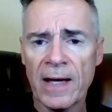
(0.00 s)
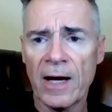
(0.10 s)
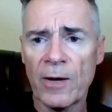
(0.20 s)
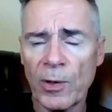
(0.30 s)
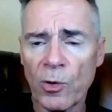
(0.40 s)

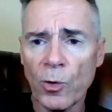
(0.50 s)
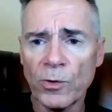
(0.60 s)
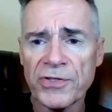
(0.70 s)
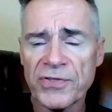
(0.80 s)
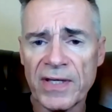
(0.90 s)
Uh, we'll
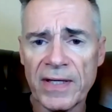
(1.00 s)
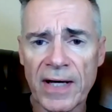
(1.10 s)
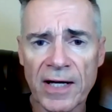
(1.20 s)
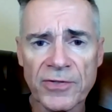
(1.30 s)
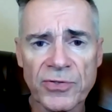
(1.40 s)
call this the
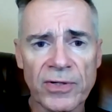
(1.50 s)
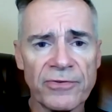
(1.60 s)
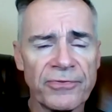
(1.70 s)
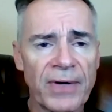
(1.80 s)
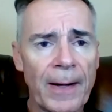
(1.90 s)
uh, sort
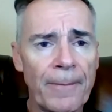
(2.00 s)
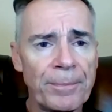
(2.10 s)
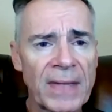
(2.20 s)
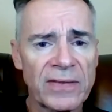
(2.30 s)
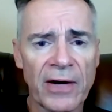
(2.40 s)
of
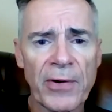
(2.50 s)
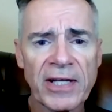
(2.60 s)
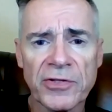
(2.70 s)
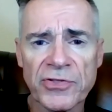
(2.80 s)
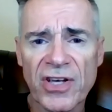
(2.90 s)
um,
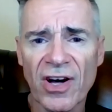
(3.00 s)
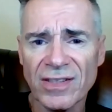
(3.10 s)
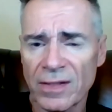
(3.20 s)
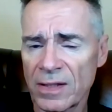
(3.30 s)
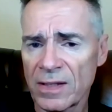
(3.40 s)
director's
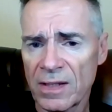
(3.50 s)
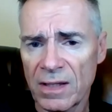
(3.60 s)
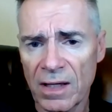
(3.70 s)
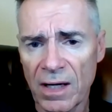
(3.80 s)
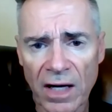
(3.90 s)
cut,
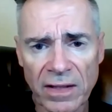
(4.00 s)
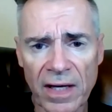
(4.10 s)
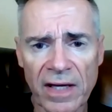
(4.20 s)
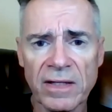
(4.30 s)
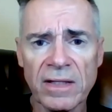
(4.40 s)
uh,
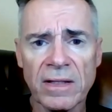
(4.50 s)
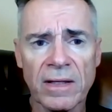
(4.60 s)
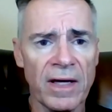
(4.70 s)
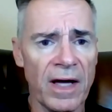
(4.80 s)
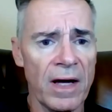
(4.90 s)
unedited.
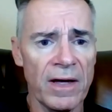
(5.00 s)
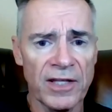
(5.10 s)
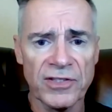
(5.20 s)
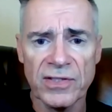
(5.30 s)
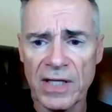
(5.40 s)
Uh,
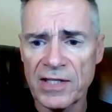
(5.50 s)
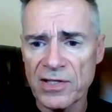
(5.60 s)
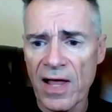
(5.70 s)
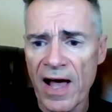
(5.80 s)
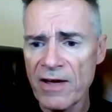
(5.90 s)
it's
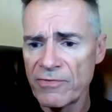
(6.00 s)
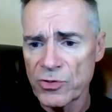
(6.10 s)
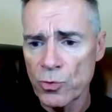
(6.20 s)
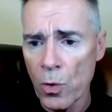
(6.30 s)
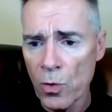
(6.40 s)
it's live,
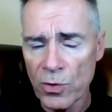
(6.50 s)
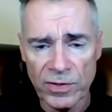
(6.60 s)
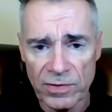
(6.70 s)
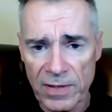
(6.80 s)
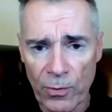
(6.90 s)
it's raw,
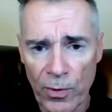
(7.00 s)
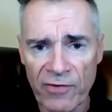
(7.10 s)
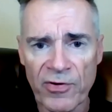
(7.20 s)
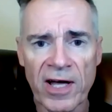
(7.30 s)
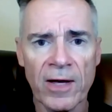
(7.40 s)
it's like
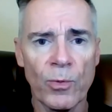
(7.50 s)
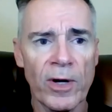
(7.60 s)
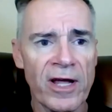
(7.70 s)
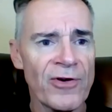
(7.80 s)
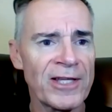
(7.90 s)
whatever I,
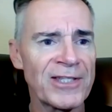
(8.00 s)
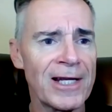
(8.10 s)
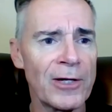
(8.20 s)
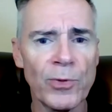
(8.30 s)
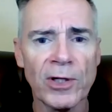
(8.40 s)
whatever I
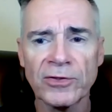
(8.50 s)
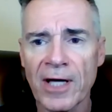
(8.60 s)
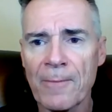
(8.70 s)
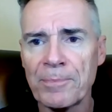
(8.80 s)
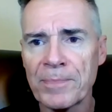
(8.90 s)
said in real
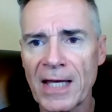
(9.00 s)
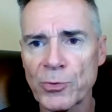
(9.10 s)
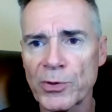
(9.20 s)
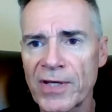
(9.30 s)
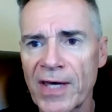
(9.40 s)
time,
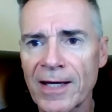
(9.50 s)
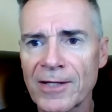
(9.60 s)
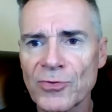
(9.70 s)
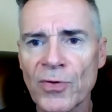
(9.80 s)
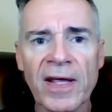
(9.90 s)
that's what you're getting.
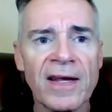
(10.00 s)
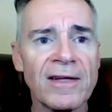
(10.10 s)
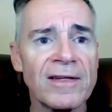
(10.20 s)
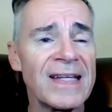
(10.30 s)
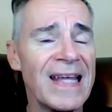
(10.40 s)
It's not
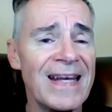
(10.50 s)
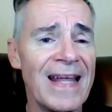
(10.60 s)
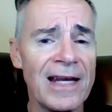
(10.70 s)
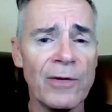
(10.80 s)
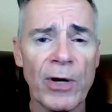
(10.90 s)
edited
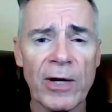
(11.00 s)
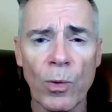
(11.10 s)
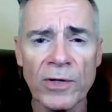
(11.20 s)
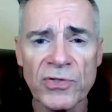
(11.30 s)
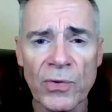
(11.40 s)
in any way
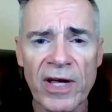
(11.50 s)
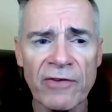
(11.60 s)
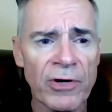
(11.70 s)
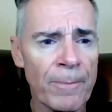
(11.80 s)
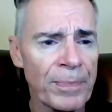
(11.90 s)

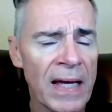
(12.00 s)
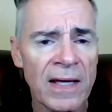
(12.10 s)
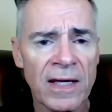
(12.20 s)
whatsoever.